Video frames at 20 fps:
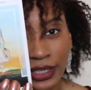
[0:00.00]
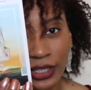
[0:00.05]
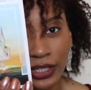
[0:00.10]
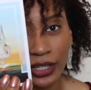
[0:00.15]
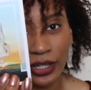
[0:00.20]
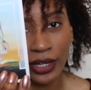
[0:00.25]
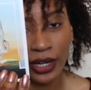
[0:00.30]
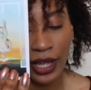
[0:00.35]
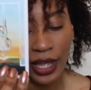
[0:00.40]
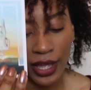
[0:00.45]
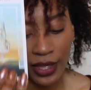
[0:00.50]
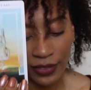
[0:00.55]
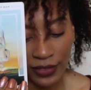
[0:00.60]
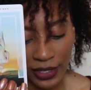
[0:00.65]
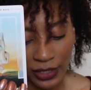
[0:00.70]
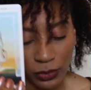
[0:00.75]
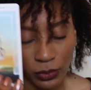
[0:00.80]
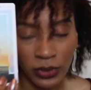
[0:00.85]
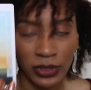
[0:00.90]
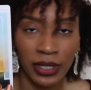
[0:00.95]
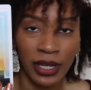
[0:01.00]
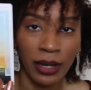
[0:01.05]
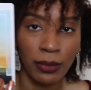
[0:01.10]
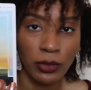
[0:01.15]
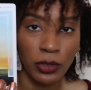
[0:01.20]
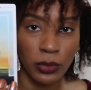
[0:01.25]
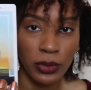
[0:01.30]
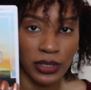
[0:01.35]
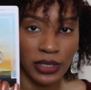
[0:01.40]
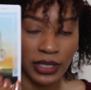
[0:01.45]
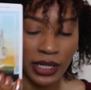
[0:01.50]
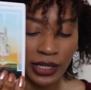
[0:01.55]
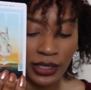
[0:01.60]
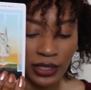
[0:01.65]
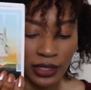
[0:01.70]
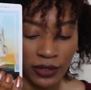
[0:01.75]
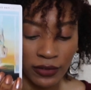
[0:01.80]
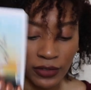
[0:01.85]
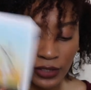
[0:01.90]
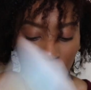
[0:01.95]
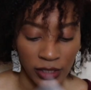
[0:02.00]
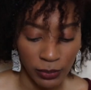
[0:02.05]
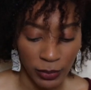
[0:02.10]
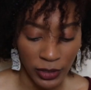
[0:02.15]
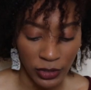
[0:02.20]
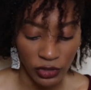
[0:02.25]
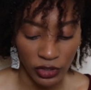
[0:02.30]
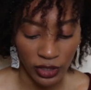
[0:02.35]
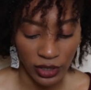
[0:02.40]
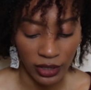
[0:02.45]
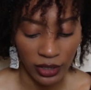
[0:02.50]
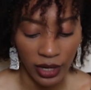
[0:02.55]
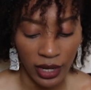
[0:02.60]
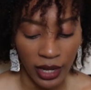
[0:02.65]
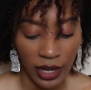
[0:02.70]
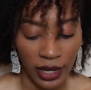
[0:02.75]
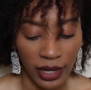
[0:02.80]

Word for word: here. That's what's kept you in states of suspension.